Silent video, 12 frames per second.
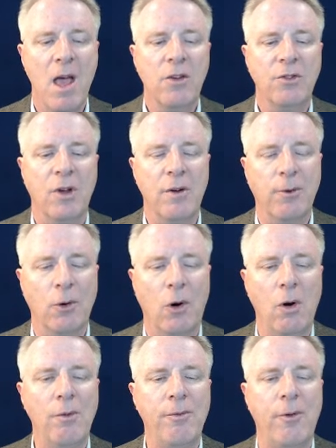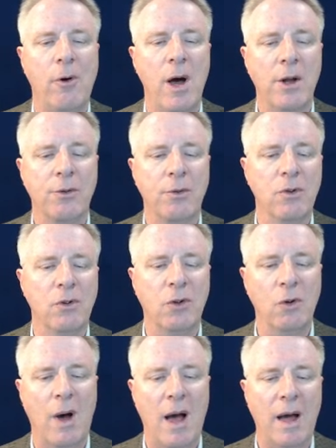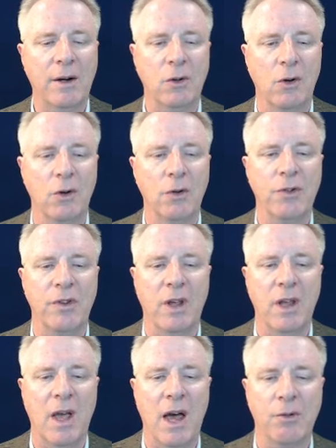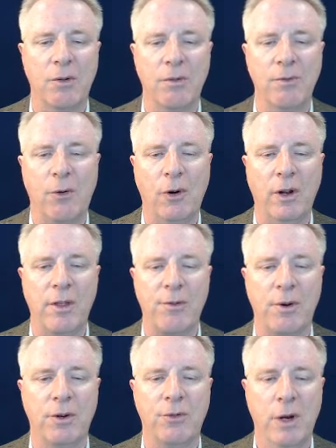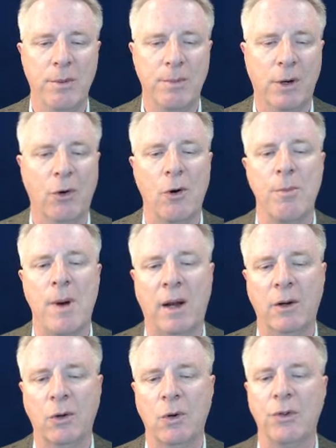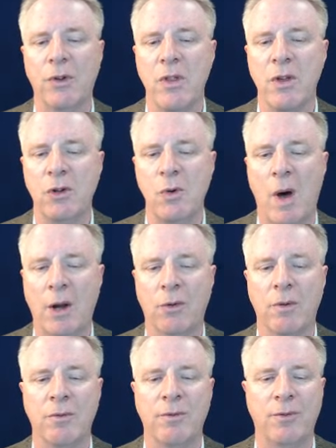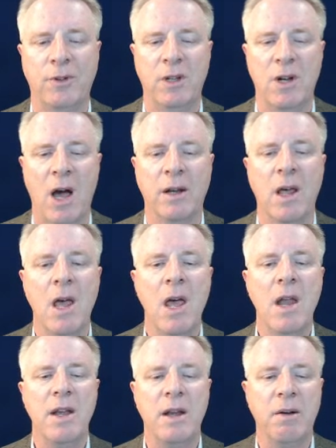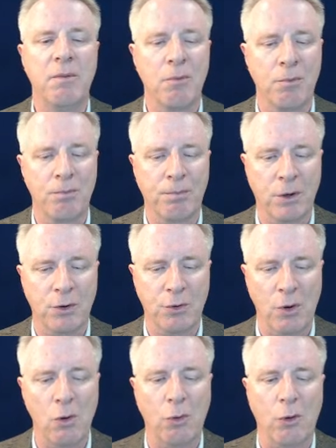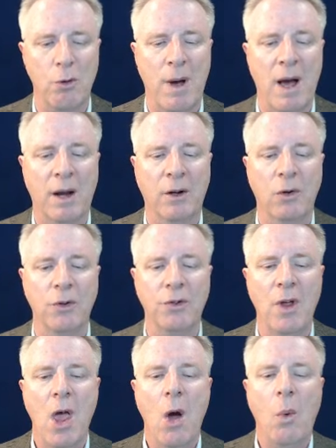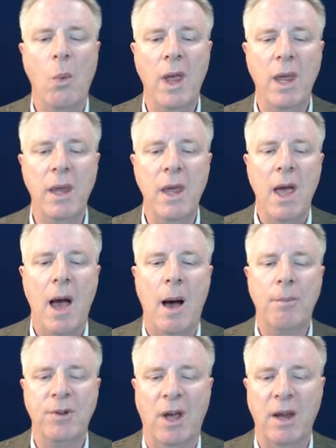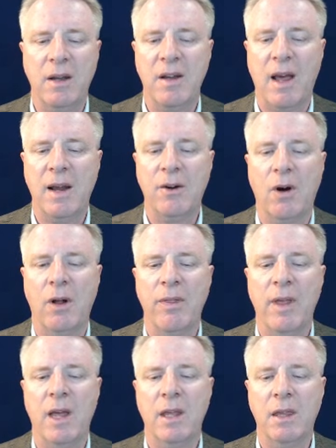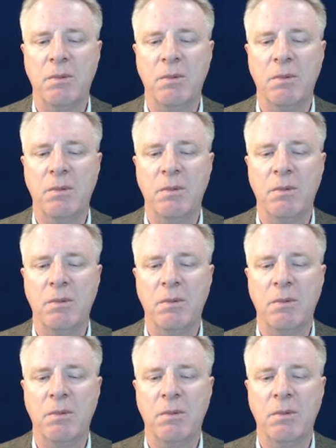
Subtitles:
So for all 402 articles, the 143 treatment group articles and the 259 control group articles, we obtained data on their